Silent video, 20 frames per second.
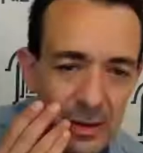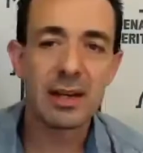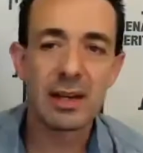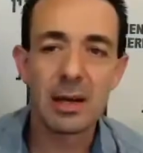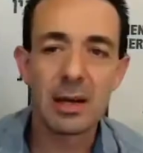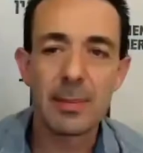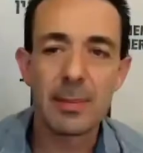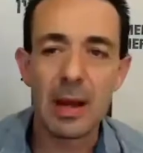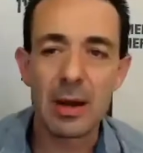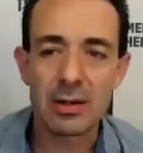a
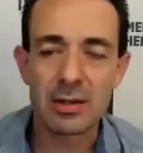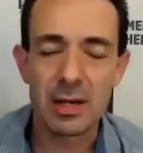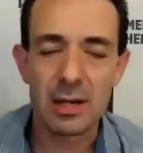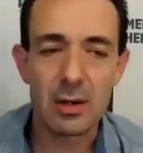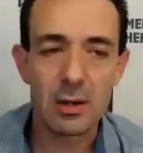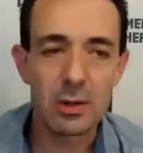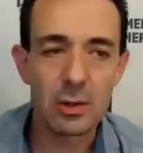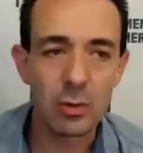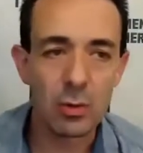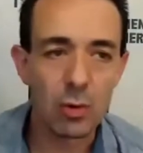little about, because I
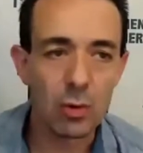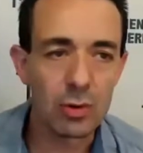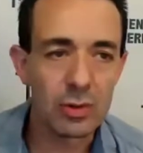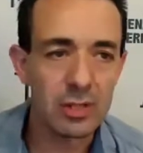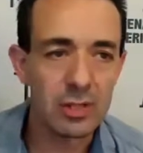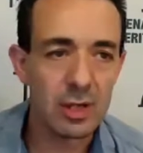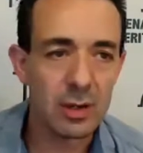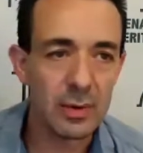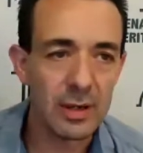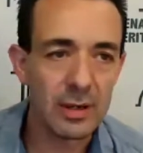know you were
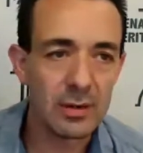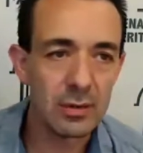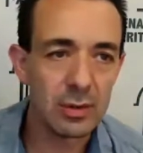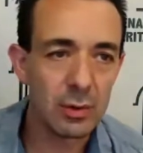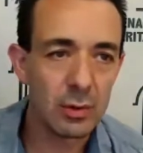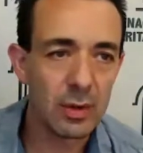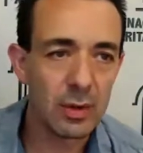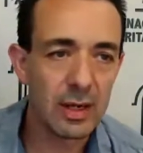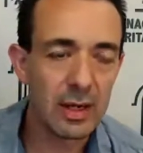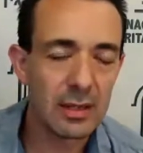also
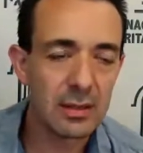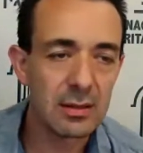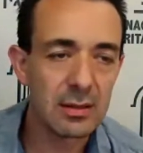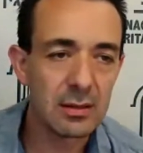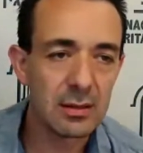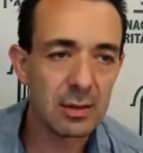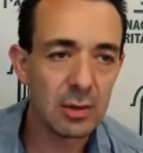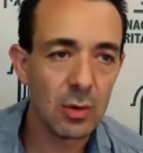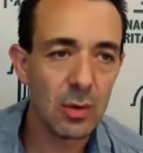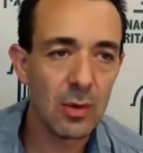you
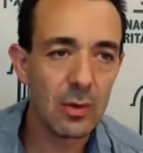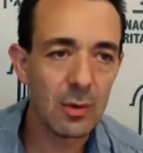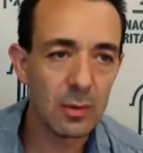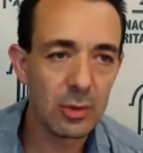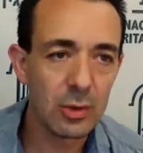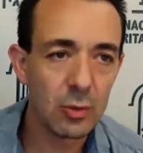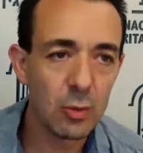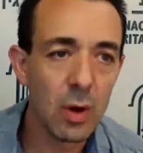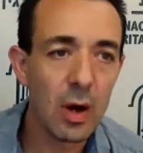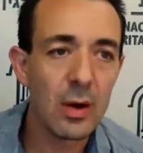
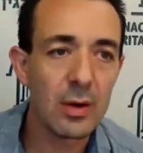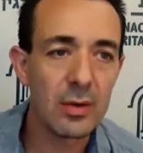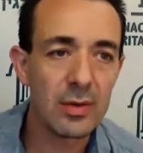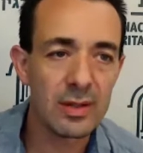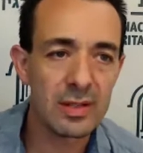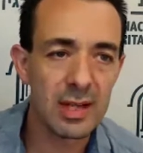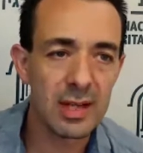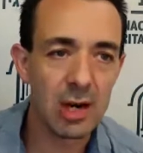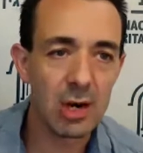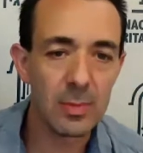were at the
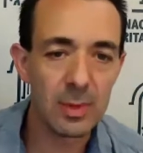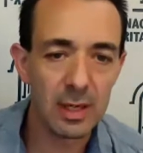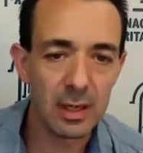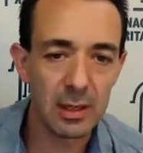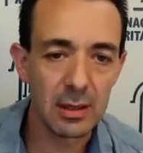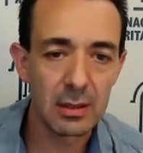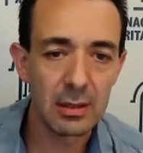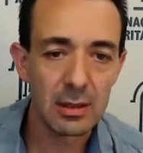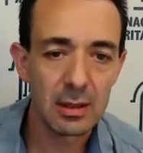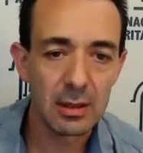
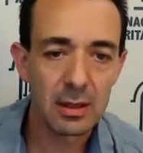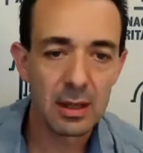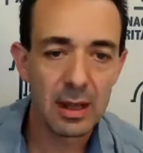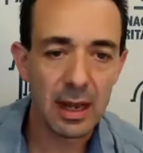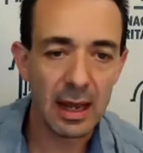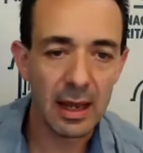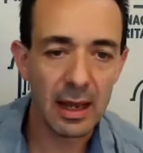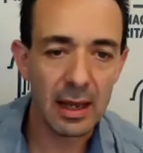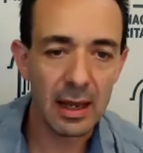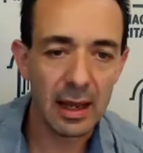ceremony
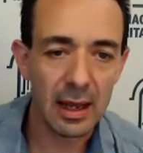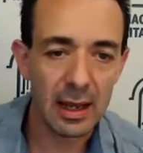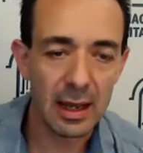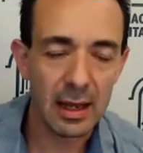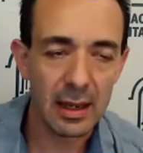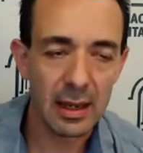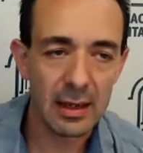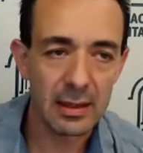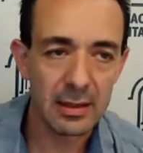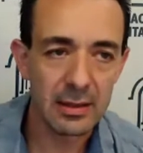
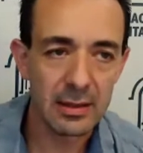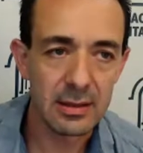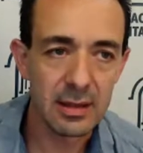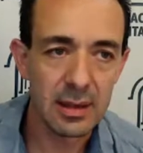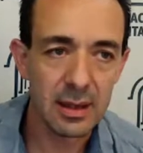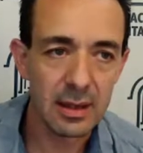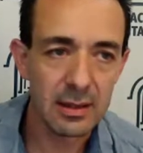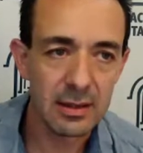in